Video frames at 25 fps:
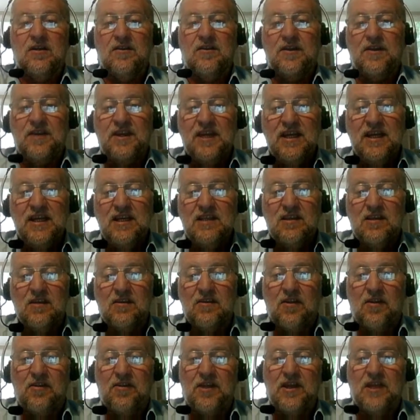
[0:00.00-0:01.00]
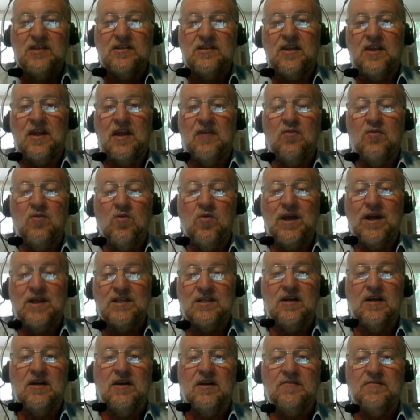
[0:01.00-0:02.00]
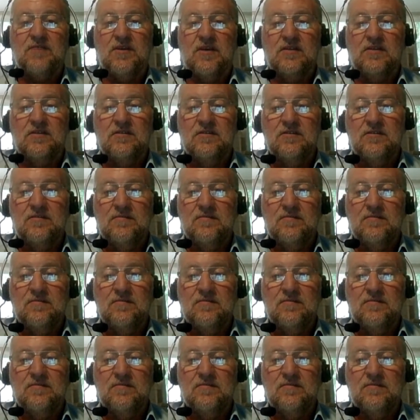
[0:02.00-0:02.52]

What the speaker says: These are the things that they're always after.